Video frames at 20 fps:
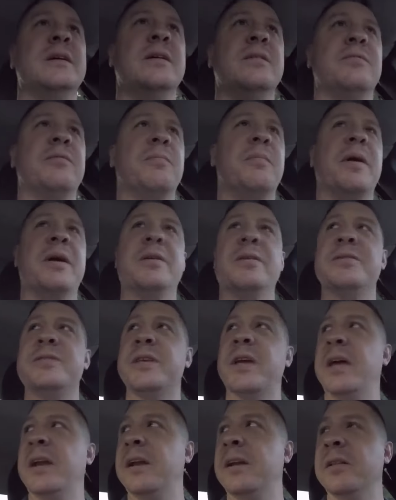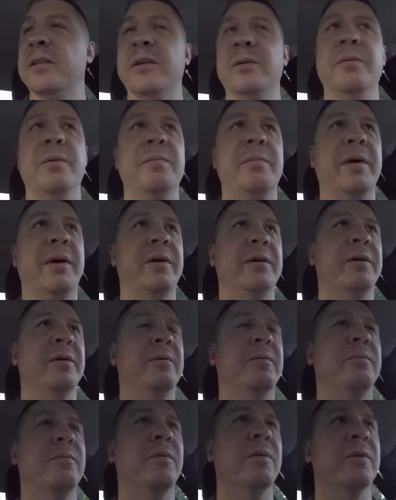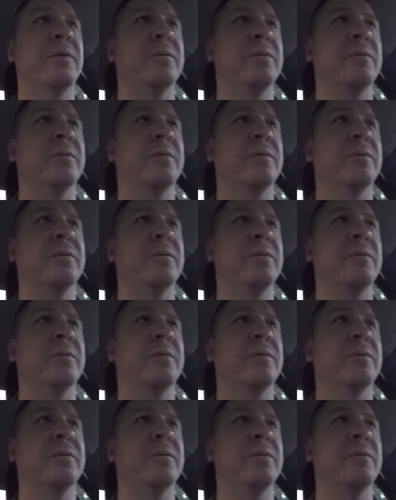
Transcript: from my understanding, a little bit better to work